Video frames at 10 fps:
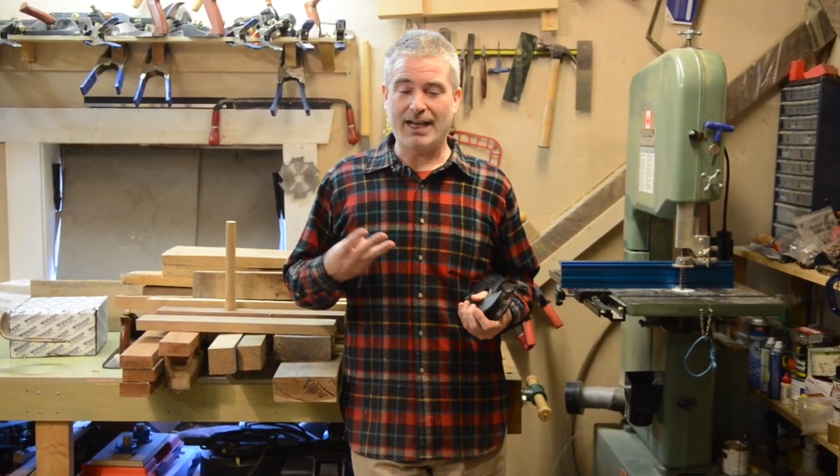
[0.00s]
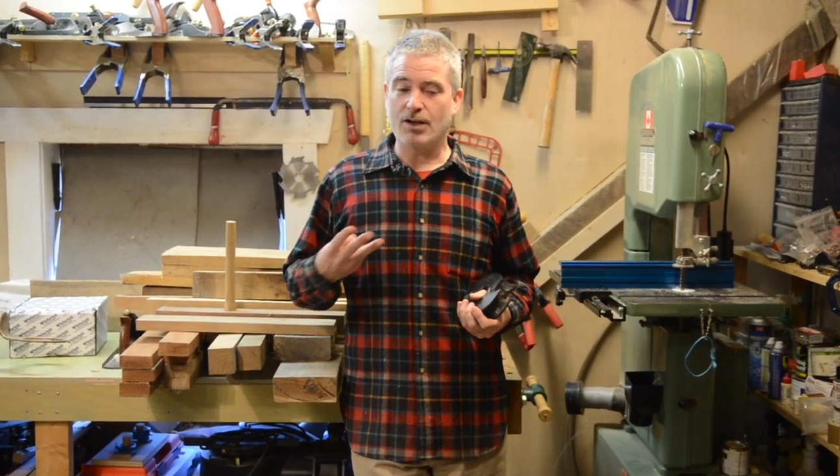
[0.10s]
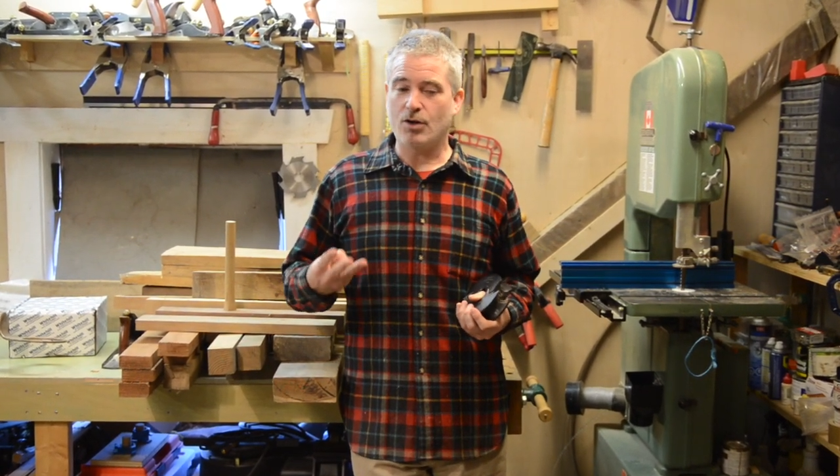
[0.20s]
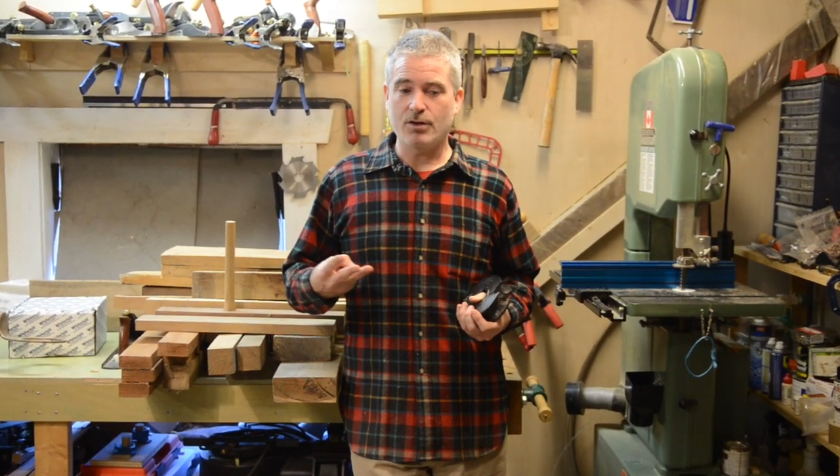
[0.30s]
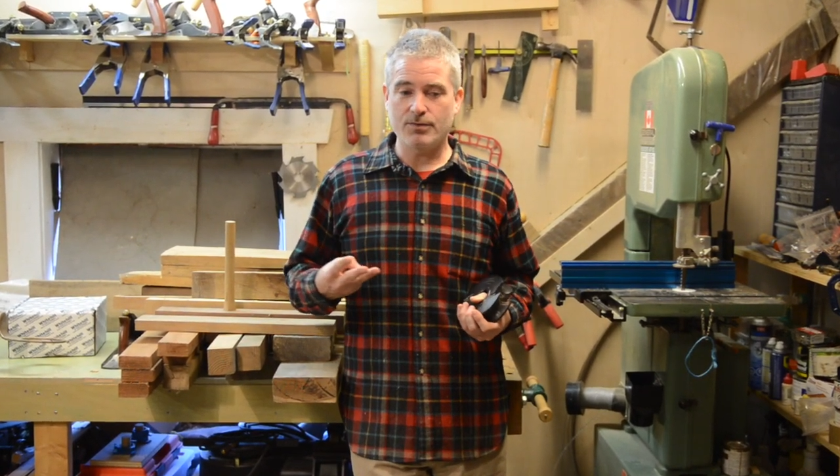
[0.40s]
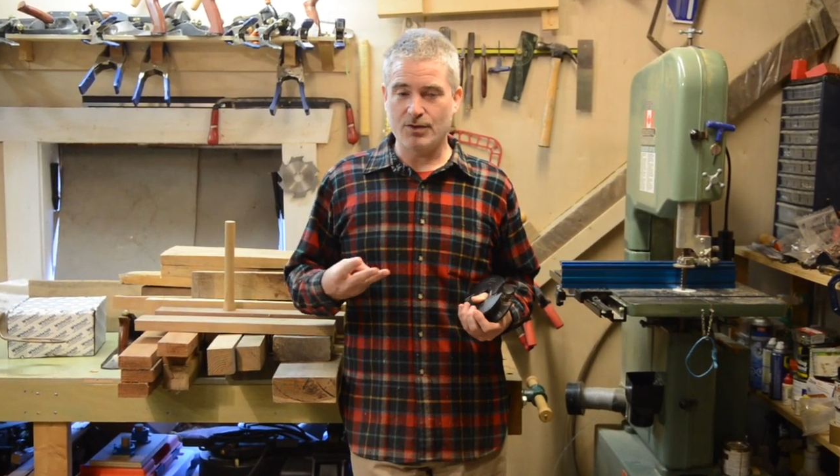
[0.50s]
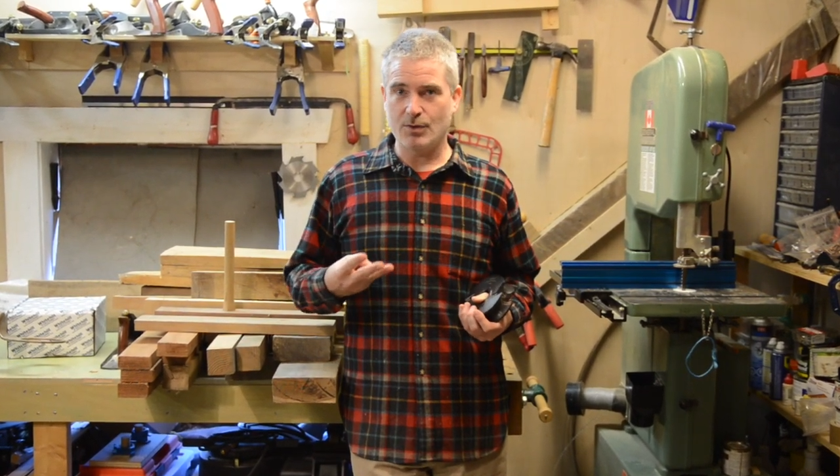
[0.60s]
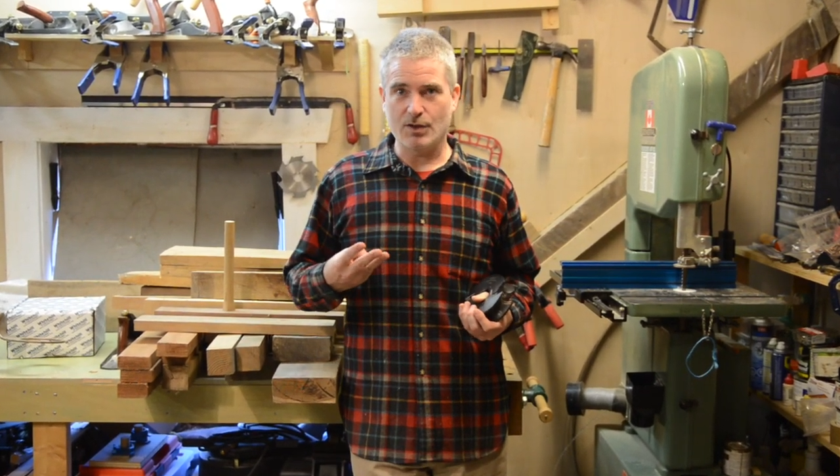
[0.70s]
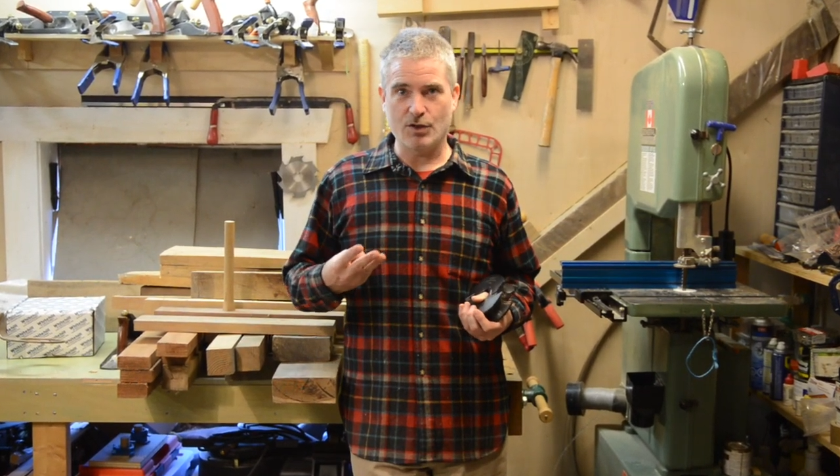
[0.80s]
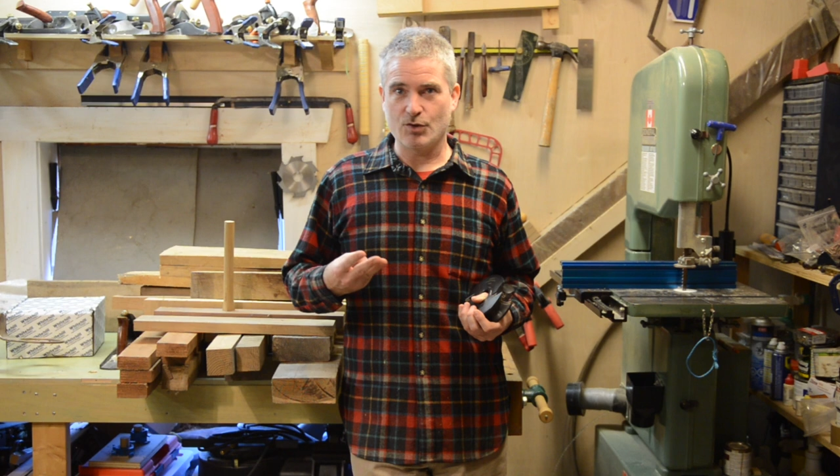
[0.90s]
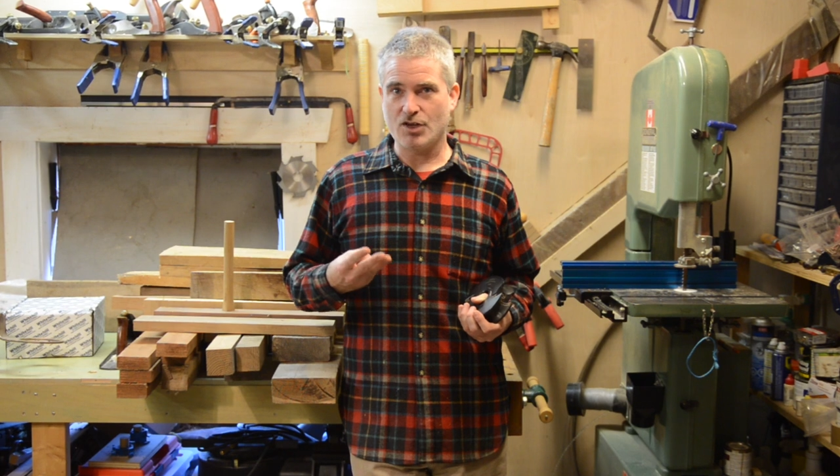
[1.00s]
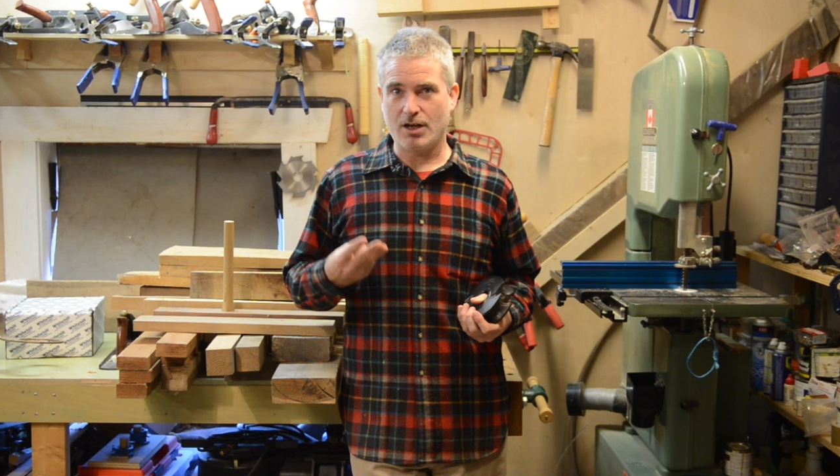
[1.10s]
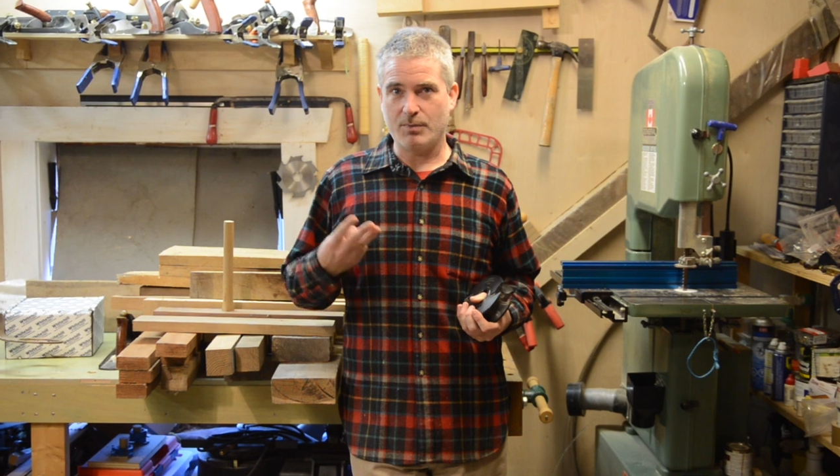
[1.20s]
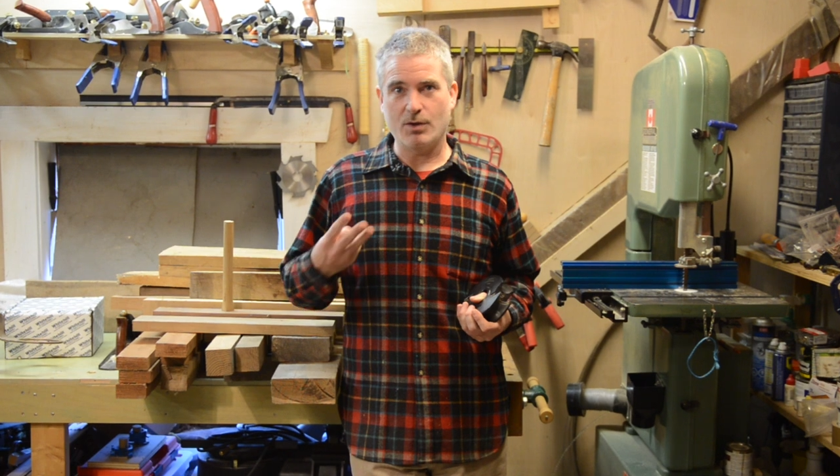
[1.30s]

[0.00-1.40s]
at all for you and your shop,